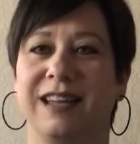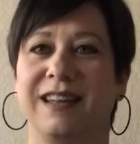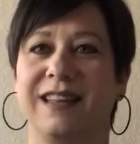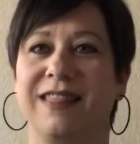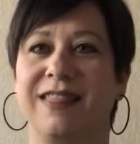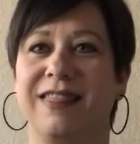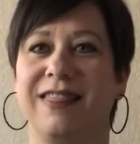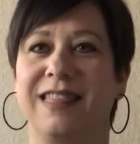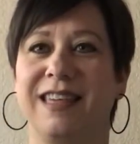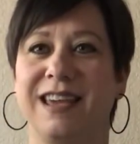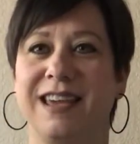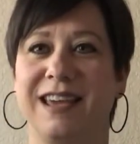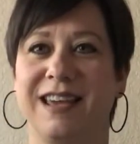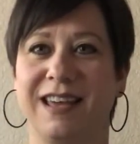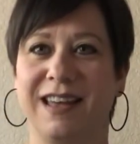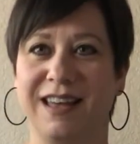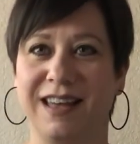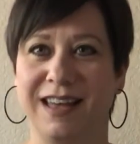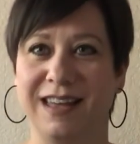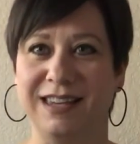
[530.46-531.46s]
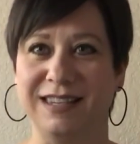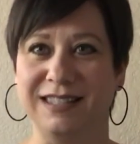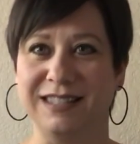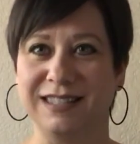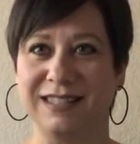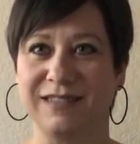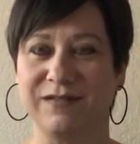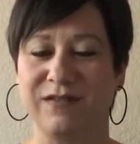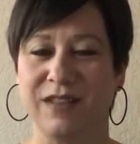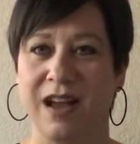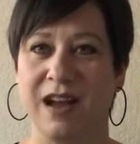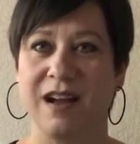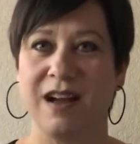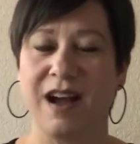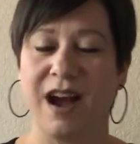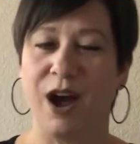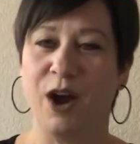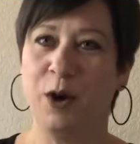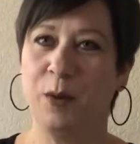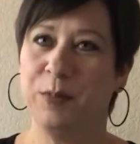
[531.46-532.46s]
The end.
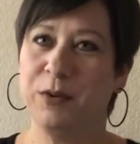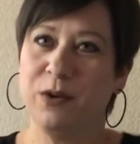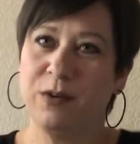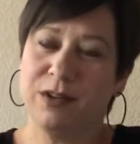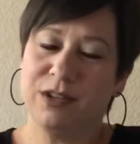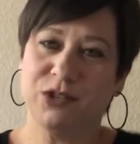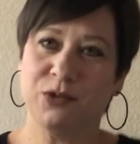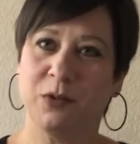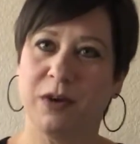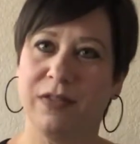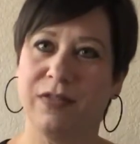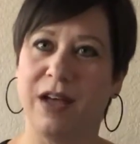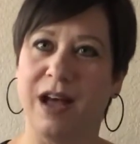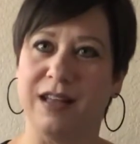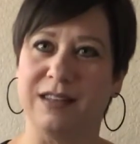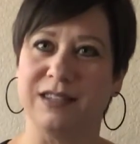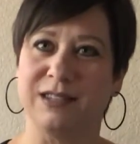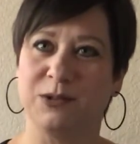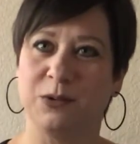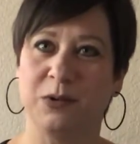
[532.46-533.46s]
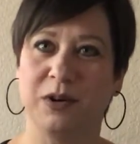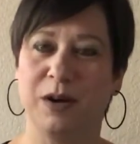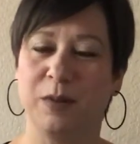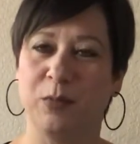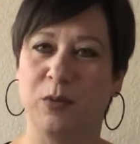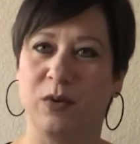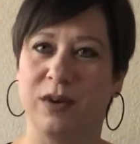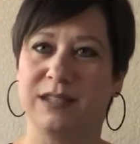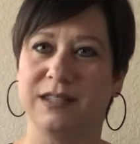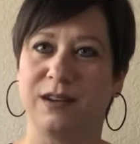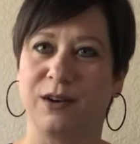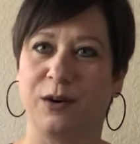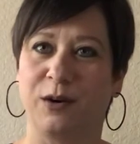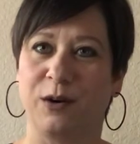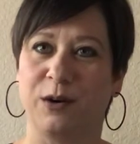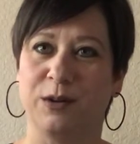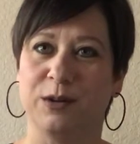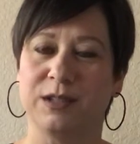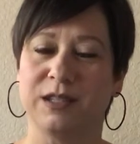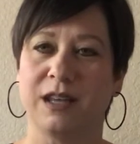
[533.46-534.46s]
I hope you enjoyed that story, boys and
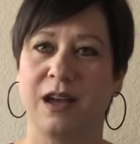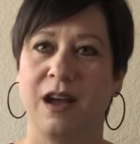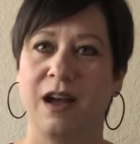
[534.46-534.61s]
girls.